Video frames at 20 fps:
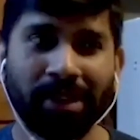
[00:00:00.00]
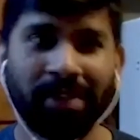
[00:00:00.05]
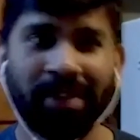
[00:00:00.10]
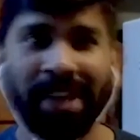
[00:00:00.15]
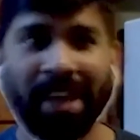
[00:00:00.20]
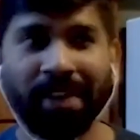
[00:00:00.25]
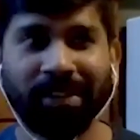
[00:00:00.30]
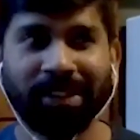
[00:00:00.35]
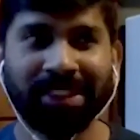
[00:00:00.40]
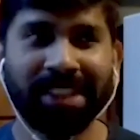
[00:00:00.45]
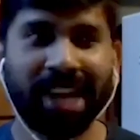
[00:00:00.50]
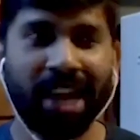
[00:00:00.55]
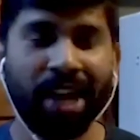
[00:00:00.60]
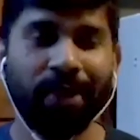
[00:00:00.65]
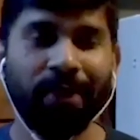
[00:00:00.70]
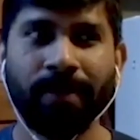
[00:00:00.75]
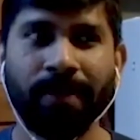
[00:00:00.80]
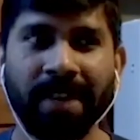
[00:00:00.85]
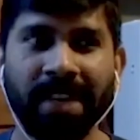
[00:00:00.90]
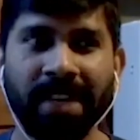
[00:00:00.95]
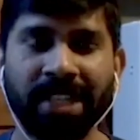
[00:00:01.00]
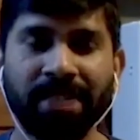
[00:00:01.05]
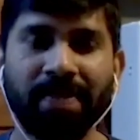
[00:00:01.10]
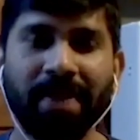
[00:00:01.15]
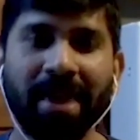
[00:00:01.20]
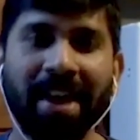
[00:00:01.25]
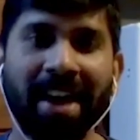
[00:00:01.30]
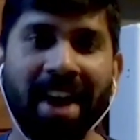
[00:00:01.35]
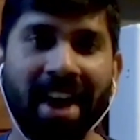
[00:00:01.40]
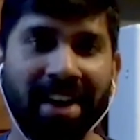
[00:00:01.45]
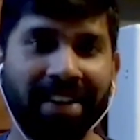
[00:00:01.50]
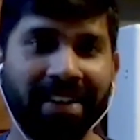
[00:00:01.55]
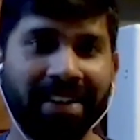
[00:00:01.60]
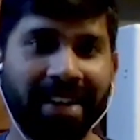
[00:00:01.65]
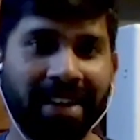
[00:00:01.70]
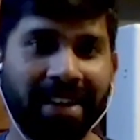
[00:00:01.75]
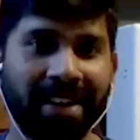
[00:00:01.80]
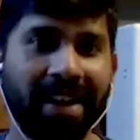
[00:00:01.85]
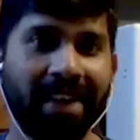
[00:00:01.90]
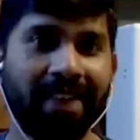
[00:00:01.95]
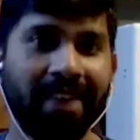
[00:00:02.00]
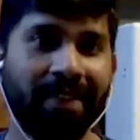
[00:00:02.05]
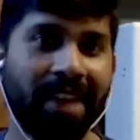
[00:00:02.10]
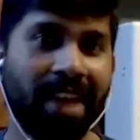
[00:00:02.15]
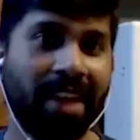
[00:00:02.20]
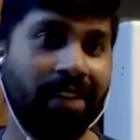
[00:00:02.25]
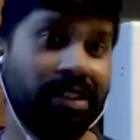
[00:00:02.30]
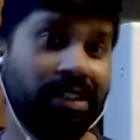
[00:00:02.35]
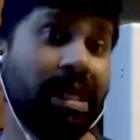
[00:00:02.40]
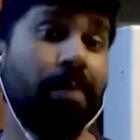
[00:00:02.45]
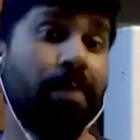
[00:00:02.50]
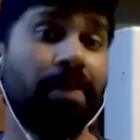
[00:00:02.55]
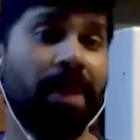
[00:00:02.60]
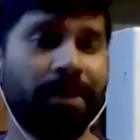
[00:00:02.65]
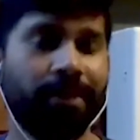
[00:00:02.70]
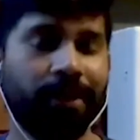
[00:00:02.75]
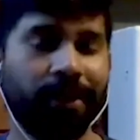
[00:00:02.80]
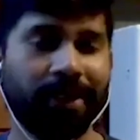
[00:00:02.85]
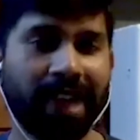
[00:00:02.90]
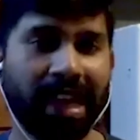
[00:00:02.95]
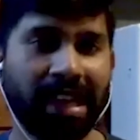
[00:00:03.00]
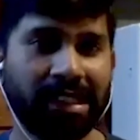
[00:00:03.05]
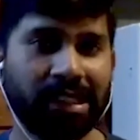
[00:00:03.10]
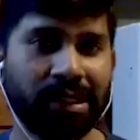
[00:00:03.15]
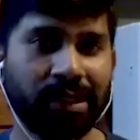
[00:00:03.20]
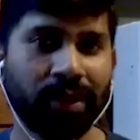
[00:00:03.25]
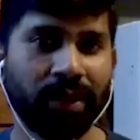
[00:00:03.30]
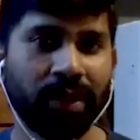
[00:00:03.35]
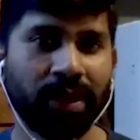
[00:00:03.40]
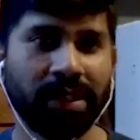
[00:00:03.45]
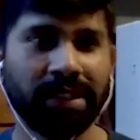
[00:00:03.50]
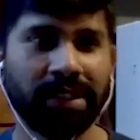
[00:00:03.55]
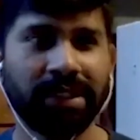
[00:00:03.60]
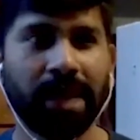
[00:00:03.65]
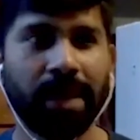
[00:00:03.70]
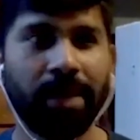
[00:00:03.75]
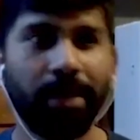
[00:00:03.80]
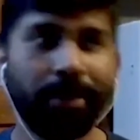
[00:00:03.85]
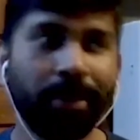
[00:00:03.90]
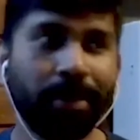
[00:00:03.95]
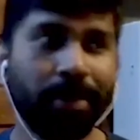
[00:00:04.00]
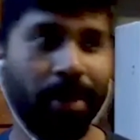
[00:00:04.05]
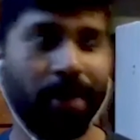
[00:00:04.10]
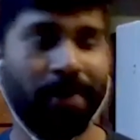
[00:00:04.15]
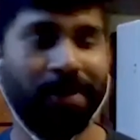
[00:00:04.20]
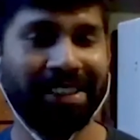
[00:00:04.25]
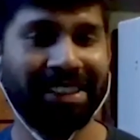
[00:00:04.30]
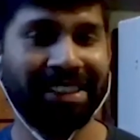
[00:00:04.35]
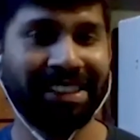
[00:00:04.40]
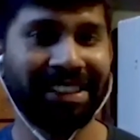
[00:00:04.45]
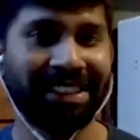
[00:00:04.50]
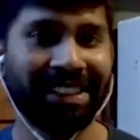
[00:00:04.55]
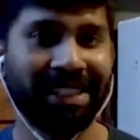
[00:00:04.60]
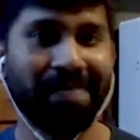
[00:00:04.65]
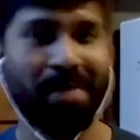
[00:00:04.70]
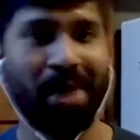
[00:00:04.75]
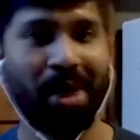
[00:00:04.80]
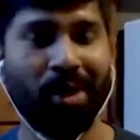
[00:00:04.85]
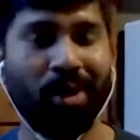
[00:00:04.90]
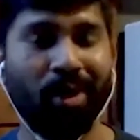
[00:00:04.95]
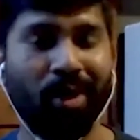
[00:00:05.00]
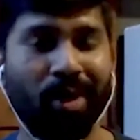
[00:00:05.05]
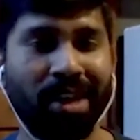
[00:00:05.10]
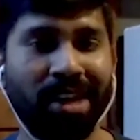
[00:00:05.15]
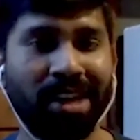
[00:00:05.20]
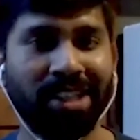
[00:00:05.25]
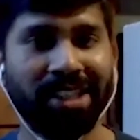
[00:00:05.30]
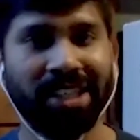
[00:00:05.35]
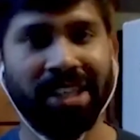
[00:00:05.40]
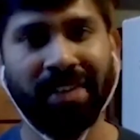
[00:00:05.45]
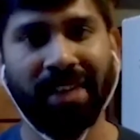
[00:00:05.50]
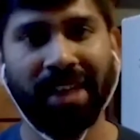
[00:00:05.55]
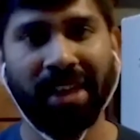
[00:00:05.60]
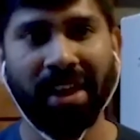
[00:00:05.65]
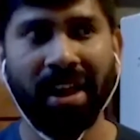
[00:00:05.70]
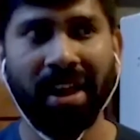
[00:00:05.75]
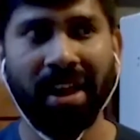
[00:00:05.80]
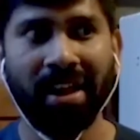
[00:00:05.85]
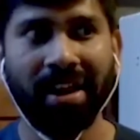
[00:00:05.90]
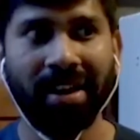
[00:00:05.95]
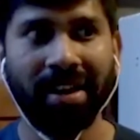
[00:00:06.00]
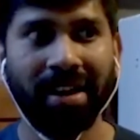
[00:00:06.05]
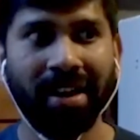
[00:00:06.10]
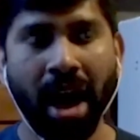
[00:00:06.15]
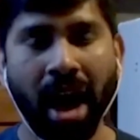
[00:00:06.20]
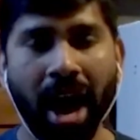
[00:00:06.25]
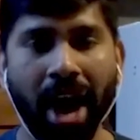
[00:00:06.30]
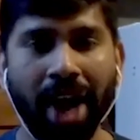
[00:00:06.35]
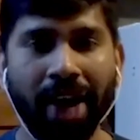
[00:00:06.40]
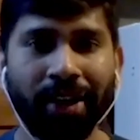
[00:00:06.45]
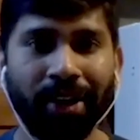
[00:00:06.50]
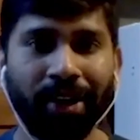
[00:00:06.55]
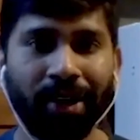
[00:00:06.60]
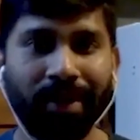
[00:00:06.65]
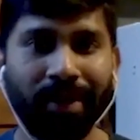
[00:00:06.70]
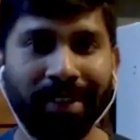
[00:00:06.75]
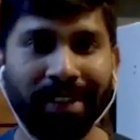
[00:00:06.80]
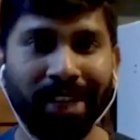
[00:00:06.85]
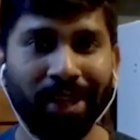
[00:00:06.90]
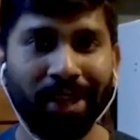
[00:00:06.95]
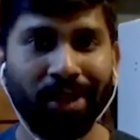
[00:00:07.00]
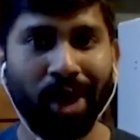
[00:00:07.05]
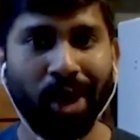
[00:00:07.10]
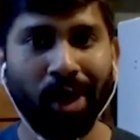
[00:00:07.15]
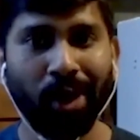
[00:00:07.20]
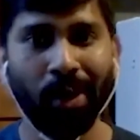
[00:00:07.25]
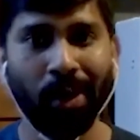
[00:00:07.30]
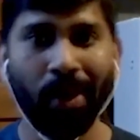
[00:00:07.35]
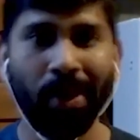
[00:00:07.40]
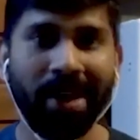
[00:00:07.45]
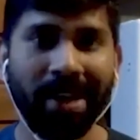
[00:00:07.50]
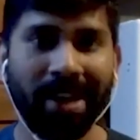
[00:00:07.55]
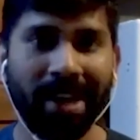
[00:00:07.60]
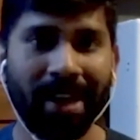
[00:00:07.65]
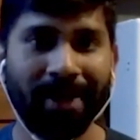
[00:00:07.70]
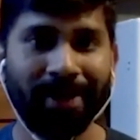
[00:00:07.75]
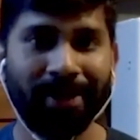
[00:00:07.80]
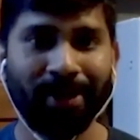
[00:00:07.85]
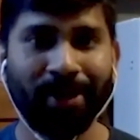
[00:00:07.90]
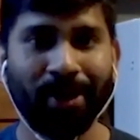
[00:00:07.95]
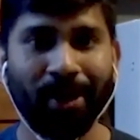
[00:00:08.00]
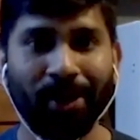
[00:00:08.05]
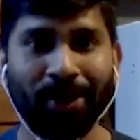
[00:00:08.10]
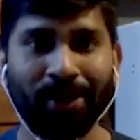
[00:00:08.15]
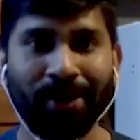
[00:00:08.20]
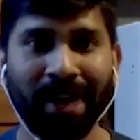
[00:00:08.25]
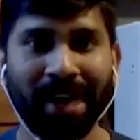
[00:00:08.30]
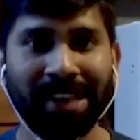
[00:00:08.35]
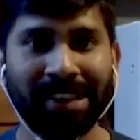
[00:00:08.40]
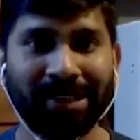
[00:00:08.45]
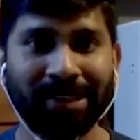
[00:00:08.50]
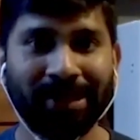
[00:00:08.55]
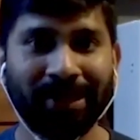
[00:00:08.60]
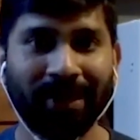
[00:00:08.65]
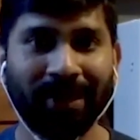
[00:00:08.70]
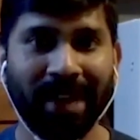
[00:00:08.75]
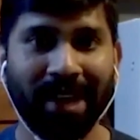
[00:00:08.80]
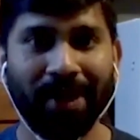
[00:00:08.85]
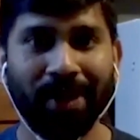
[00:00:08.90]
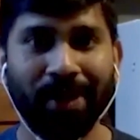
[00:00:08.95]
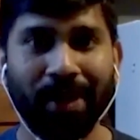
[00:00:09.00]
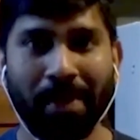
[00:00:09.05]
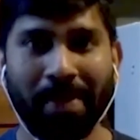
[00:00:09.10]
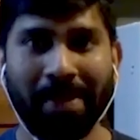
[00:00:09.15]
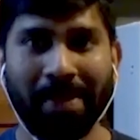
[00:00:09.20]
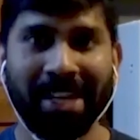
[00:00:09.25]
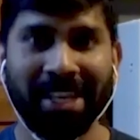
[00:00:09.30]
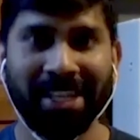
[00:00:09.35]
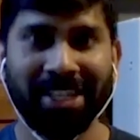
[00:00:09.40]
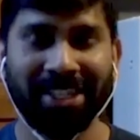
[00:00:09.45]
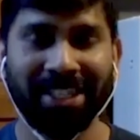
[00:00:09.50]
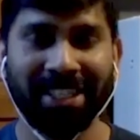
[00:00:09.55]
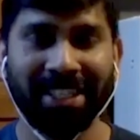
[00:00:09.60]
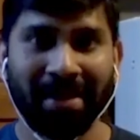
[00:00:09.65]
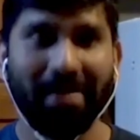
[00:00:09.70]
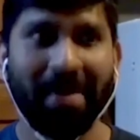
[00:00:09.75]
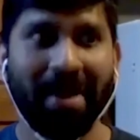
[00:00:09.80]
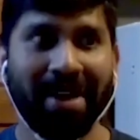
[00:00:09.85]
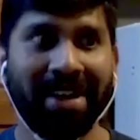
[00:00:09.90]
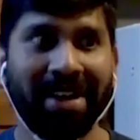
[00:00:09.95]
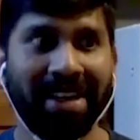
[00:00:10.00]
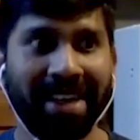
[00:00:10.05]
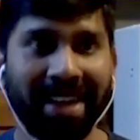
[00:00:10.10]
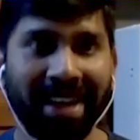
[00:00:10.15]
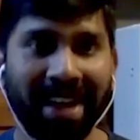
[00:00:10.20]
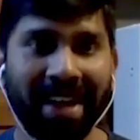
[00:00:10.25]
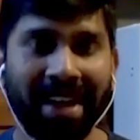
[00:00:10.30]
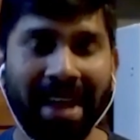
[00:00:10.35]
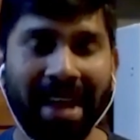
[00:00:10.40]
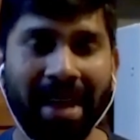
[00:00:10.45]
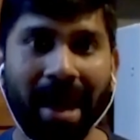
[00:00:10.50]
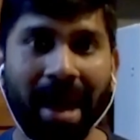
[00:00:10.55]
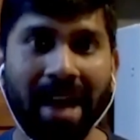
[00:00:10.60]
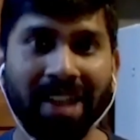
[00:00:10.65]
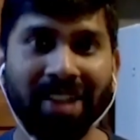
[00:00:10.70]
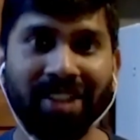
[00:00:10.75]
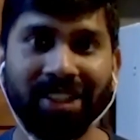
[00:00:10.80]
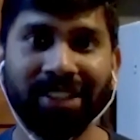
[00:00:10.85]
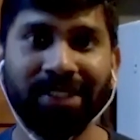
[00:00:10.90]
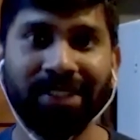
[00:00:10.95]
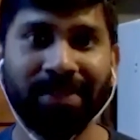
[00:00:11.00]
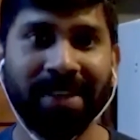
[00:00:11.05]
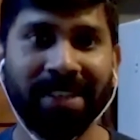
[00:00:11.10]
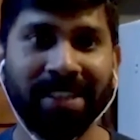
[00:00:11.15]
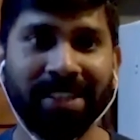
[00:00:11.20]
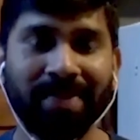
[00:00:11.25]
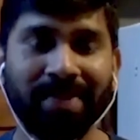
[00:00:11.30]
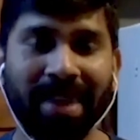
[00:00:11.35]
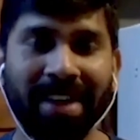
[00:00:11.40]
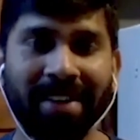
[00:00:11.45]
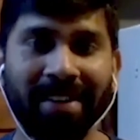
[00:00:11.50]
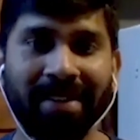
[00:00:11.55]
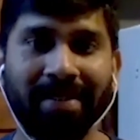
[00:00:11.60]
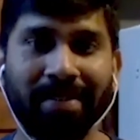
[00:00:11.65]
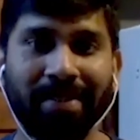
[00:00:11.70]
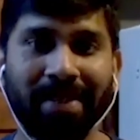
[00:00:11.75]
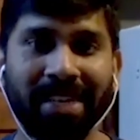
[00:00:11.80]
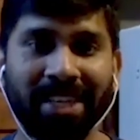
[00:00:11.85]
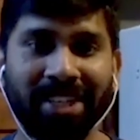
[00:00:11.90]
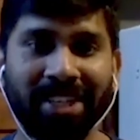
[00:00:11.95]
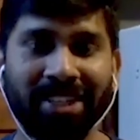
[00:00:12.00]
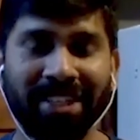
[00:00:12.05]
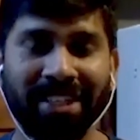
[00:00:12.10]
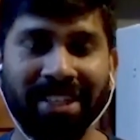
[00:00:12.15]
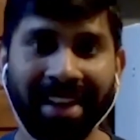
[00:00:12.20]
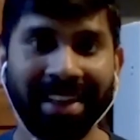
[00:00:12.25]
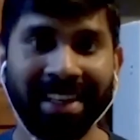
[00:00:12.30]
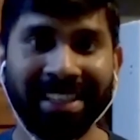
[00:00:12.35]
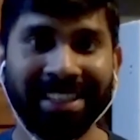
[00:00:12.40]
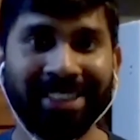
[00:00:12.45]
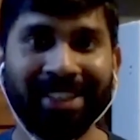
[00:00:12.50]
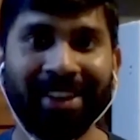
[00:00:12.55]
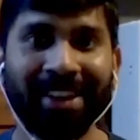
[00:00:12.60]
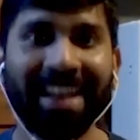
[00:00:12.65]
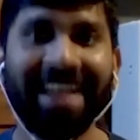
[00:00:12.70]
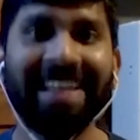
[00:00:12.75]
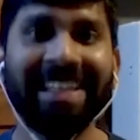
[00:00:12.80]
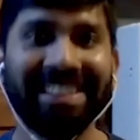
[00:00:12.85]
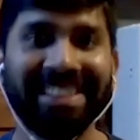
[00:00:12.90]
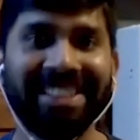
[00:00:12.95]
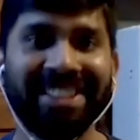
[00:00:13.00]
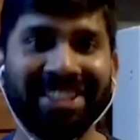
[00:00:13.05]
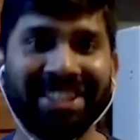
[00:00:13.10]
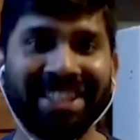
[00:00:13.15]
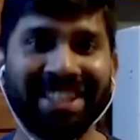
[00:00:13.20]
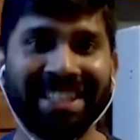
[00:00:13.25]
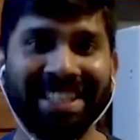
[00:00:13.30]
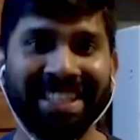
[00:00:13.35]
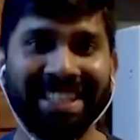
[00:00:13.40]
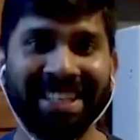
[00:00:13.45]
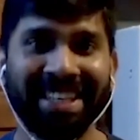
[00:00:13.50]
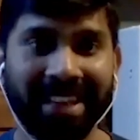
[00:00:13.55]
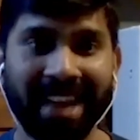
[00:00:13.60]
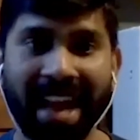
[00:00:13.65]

When I was trying to finish my undergrad and when I was applying for grad school, some of the professors in my college, they were like, I don't know whether you are good enough to go to grad school and do a PhD. But here I am. I just finished my PhD. It's not an easy journey.